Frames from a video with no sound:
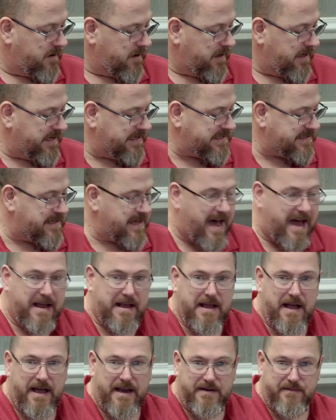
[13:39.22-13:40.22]
is that
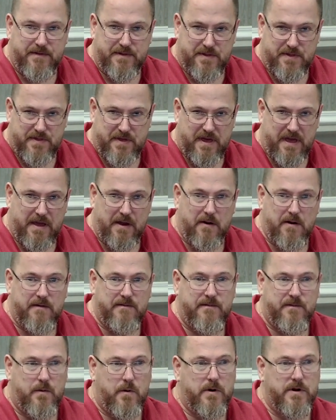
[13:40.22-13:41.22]
kind of a thing, or if
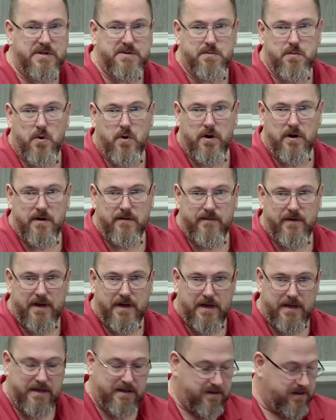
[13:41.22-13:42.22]
four is more of a,
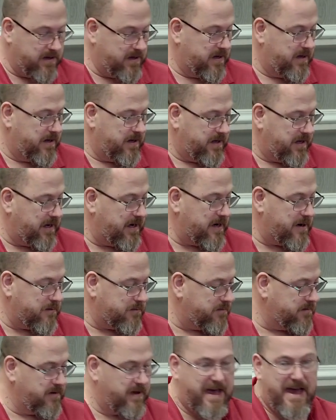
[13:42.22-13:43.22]
you know,
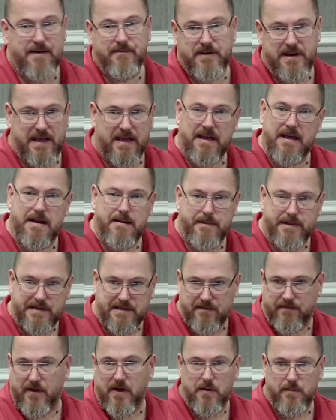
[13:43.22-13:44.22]
have an economic
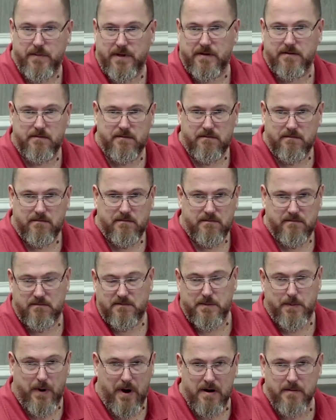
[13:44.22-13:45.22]
development
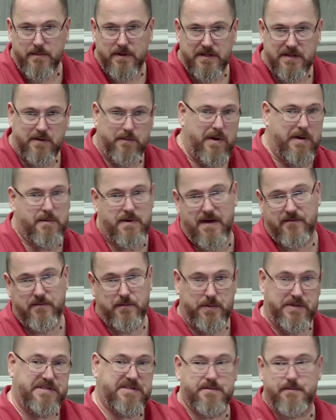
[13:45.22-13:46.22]
department the way we have a
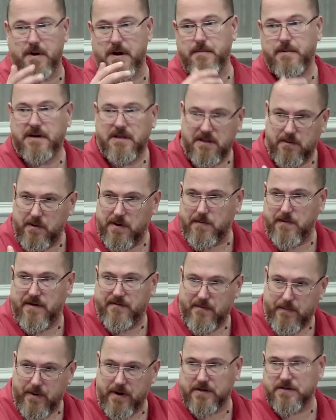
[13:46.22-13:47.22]
police department and the way we have
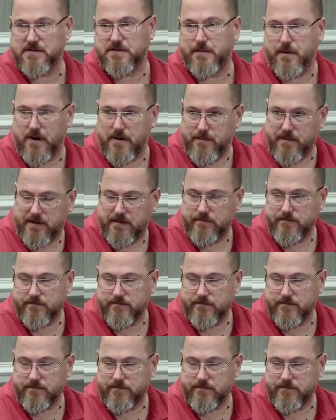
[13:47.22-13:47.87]
a parks department.